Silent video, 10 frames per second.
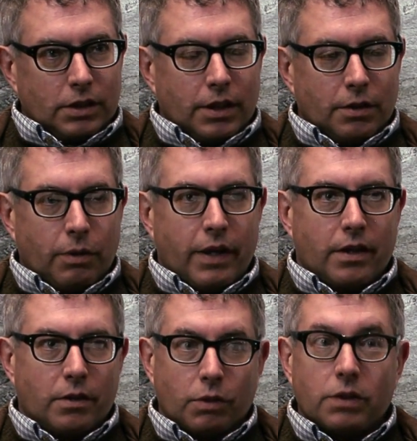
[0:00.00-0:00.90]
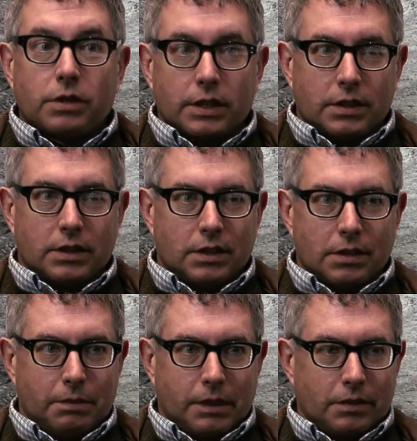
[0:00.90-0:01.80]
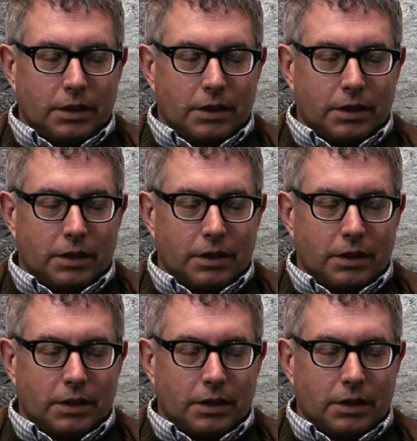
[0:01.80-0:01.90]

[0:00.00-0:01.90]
in the way that wilderness is sleeping.